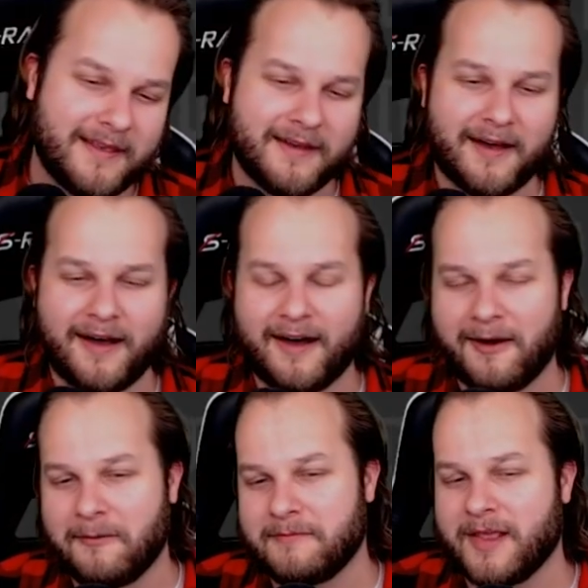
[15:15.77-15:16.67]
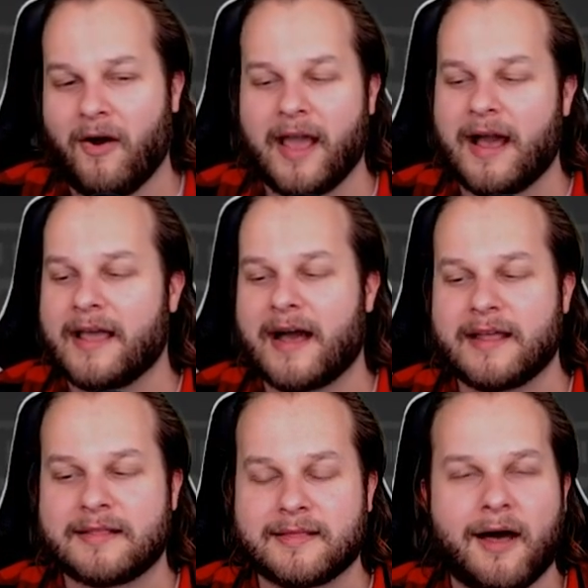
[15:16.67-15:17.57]
Um, you know, I, I
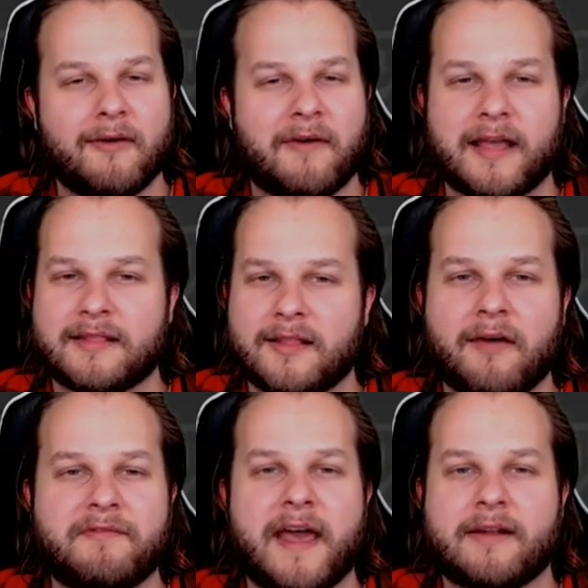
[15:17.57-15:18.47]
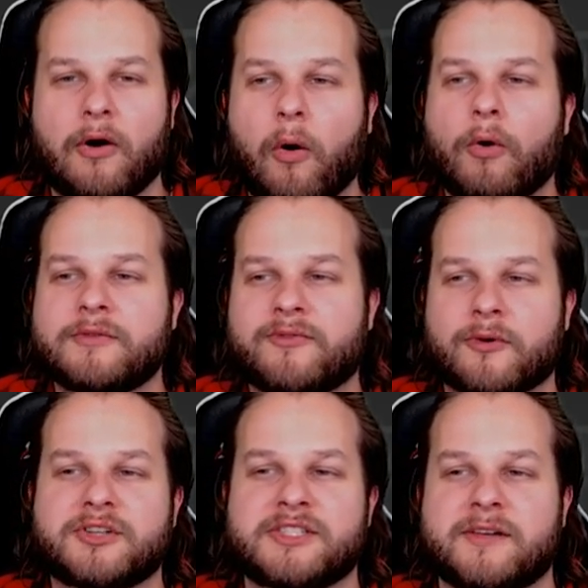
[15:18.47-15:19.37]
I love I love that old
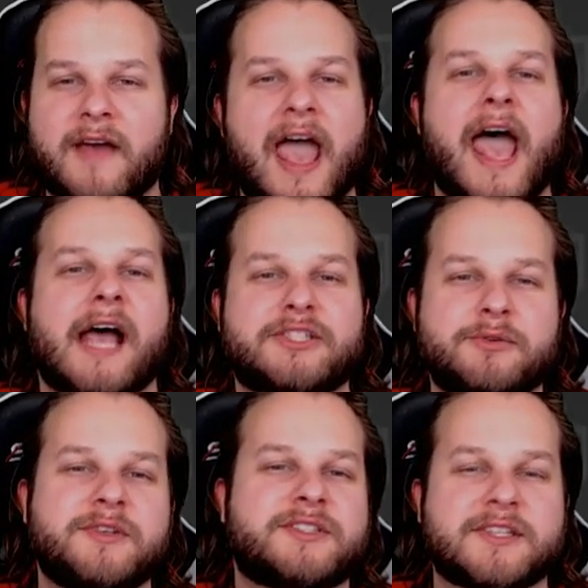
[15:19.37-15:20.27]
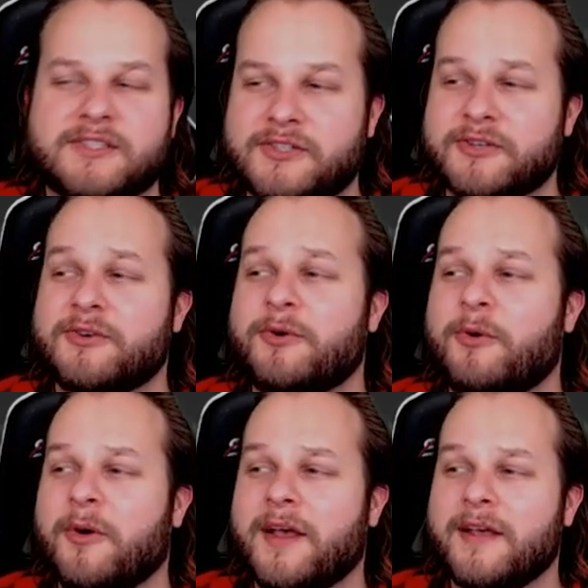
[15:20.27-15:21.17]
version of Ash who is just
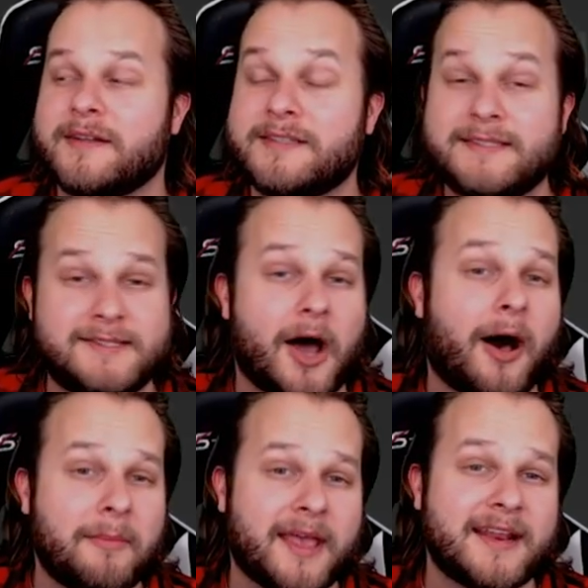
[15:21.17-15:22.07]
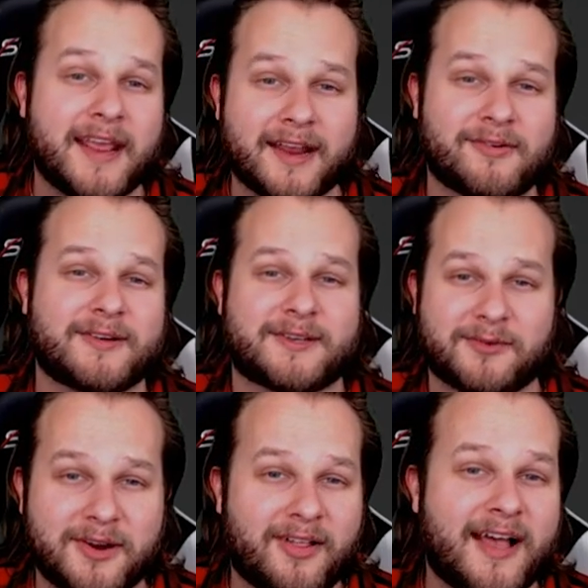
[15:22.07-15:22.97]
too dumb and ignorant to
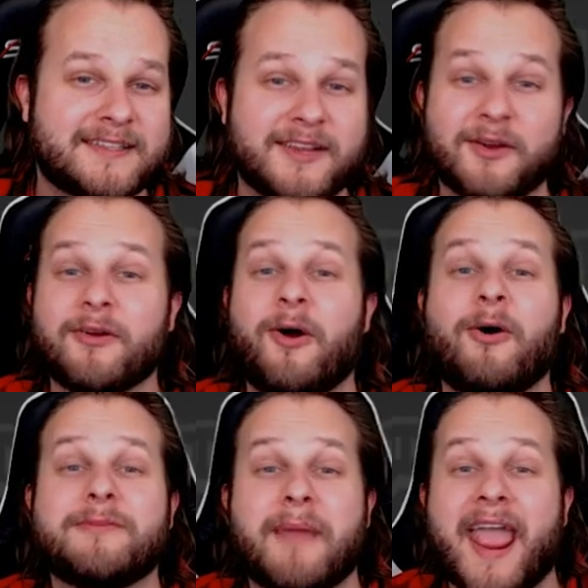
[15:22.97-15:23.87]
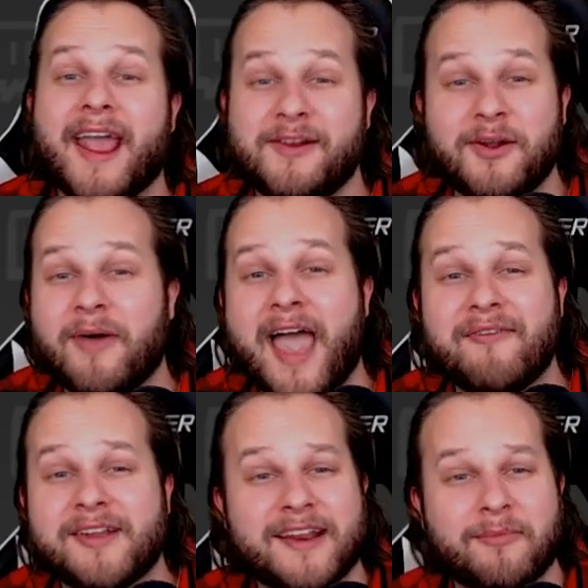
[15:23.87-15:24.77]
realize that you're an old man. You don't
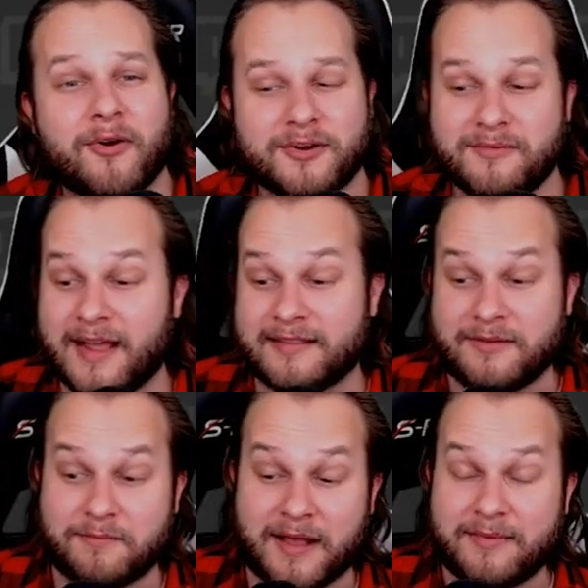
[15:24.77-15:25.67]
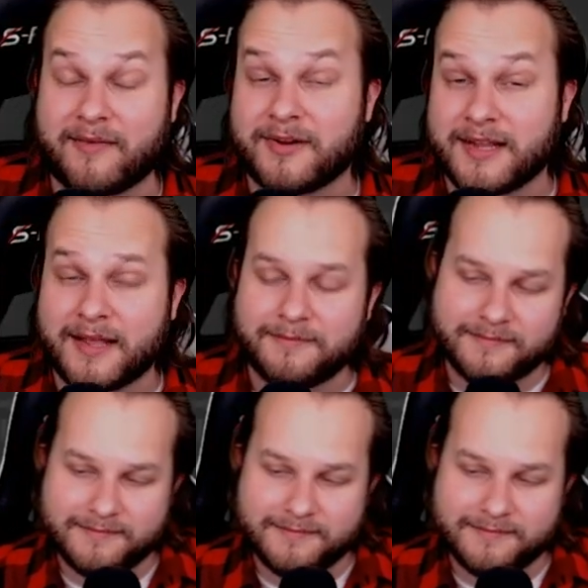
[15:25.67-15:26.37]
have it anymore, dude. Not that you probably ever did.